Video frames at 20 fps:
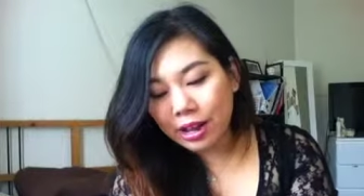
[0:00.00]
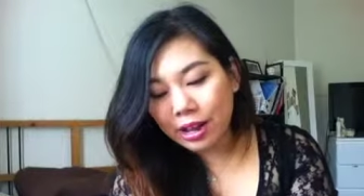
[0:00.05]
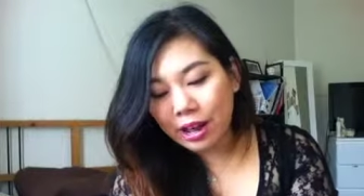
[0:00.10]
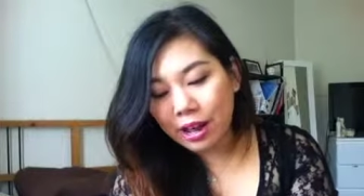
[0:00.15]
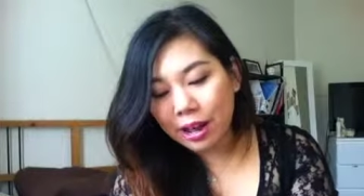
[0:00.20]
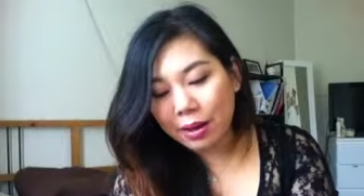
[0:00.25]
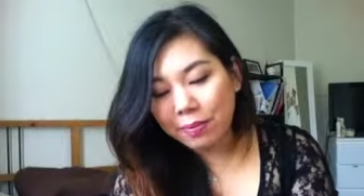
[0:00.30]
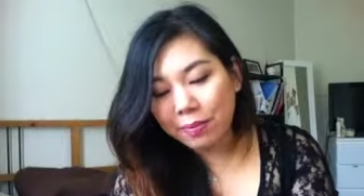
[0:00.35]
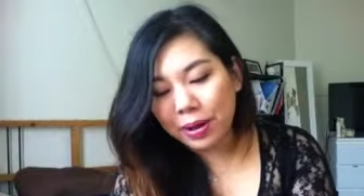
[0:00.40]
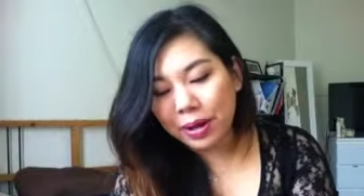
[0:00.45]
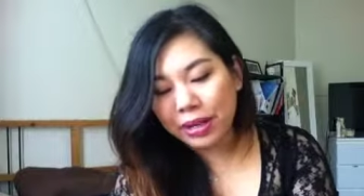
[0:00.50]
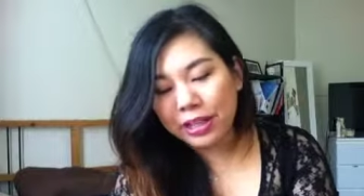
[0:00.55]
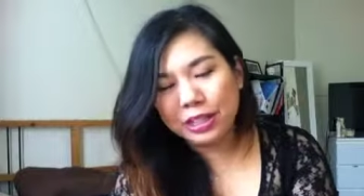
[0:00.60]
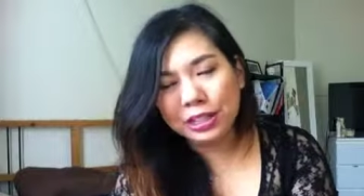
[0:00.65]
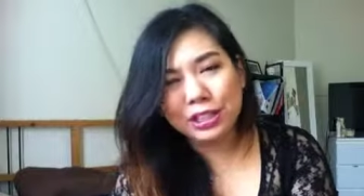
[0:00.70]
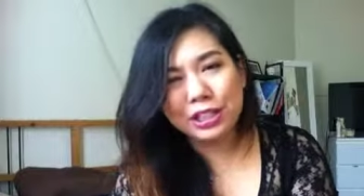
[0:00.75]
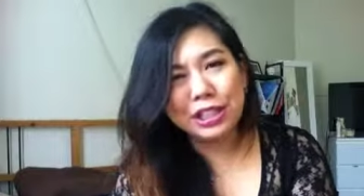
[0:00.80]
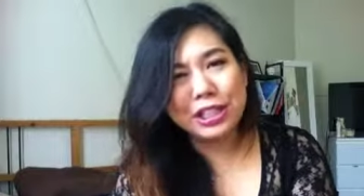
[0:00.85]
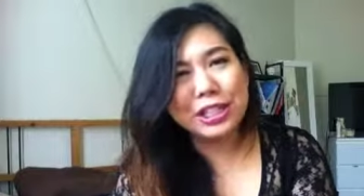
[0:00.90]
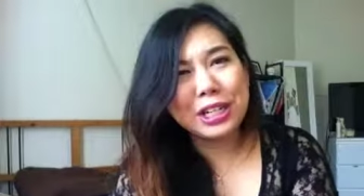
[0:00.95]
Um, but
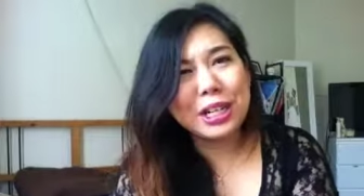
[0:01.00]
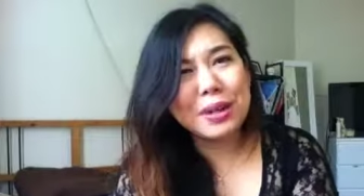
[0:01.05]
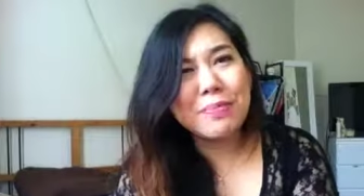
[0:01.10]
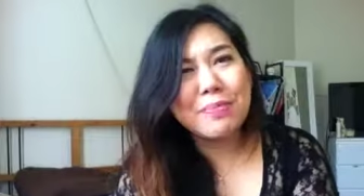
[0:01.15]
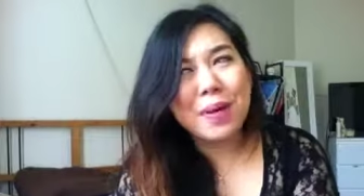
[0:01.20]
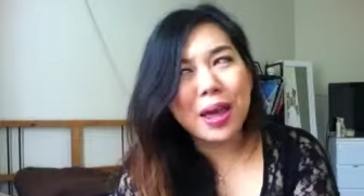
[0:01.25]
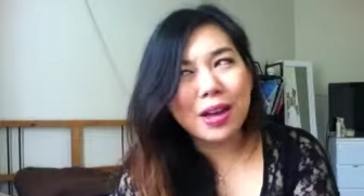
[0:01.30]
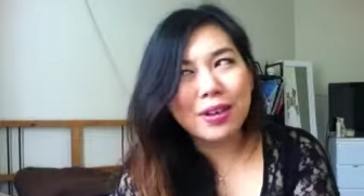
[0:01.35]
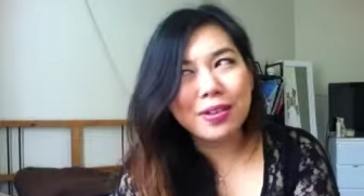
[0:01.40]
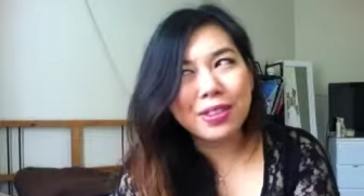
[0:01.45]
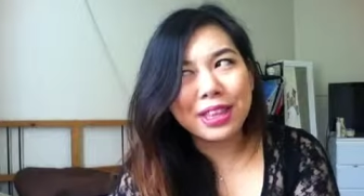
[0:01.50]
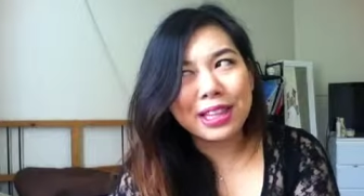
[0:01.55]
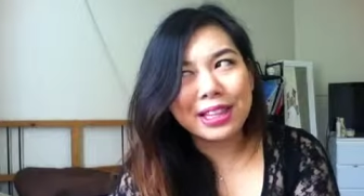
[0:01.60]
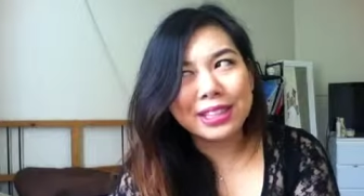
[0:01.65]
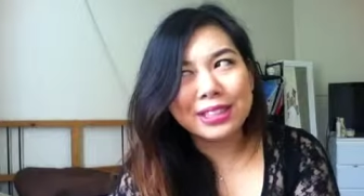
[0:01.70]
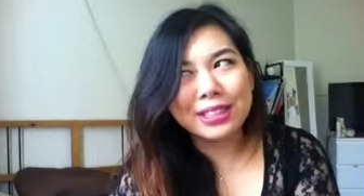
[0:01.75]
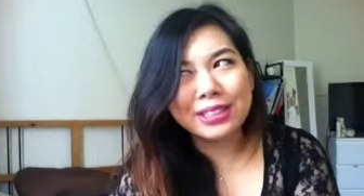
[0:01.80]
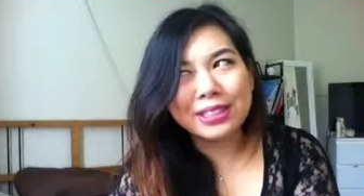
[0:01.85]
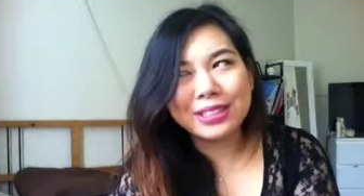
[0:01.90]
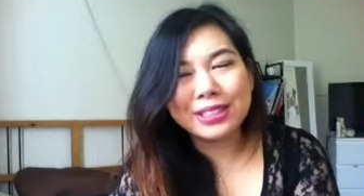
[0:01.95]
it's usually a male
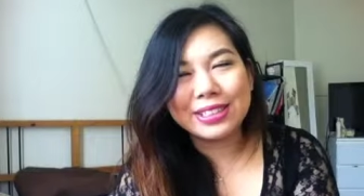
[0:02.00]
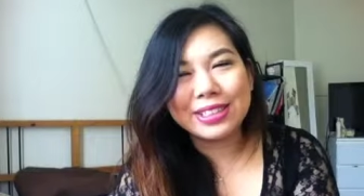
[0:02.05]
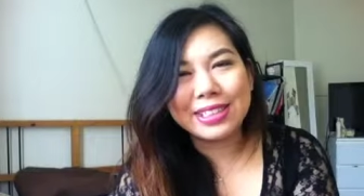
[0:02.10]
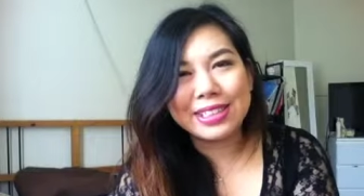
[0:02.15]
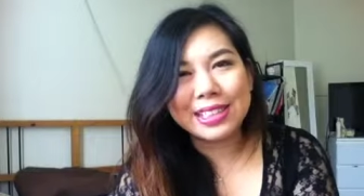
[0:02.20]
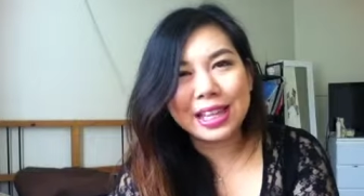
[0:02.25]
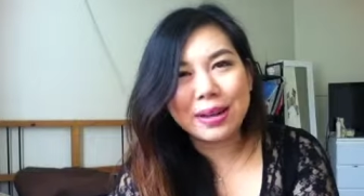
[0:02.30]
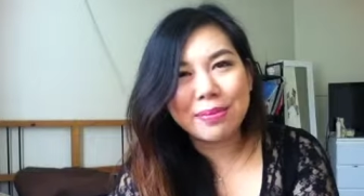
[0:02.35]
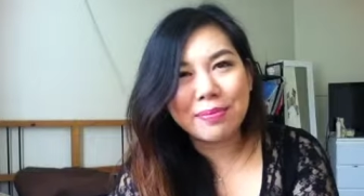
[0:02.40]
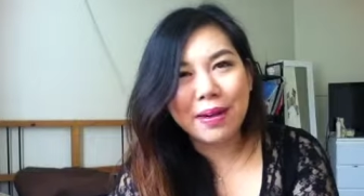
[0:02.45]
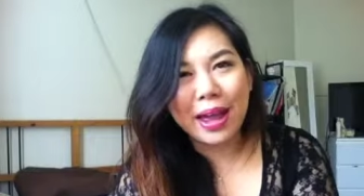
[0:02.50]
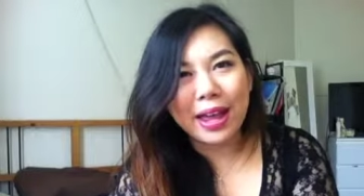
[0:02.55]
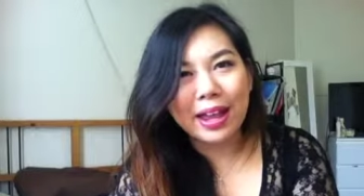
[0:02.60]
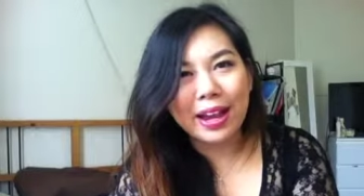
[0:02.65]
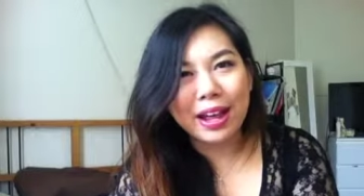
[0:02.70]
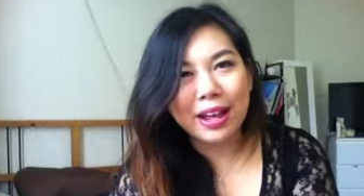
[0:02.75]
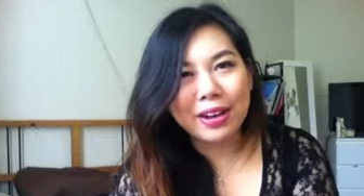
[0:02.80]
thing too to say mate.